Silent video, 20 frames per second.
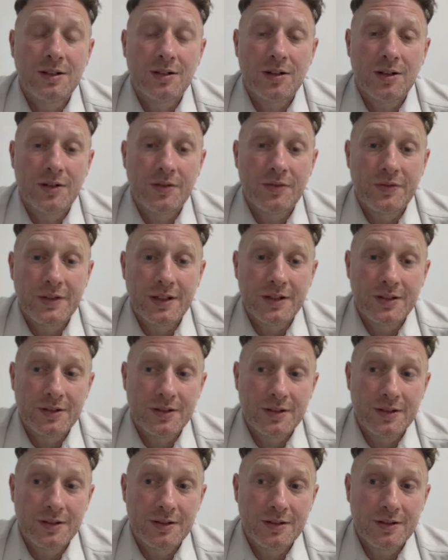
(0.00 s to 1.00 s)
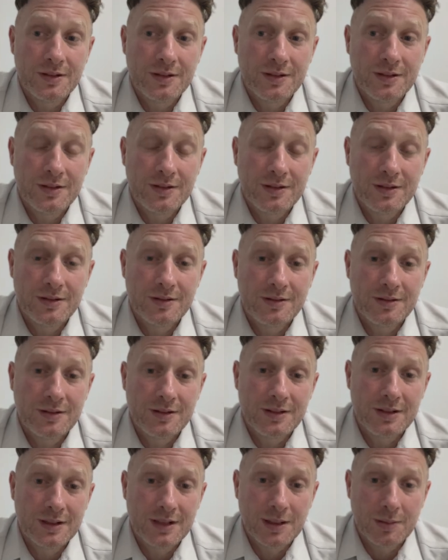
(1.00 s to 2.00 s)
I found it
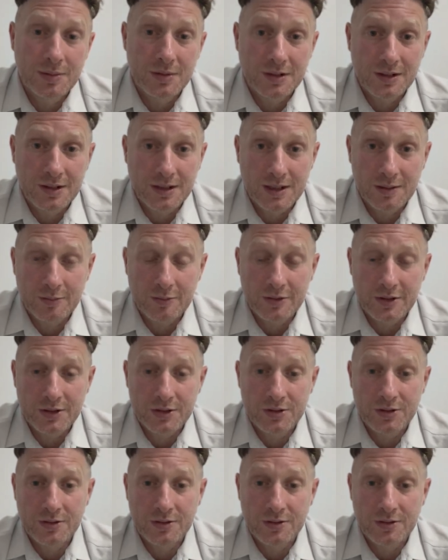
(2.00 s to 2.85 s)
up at Lutwich.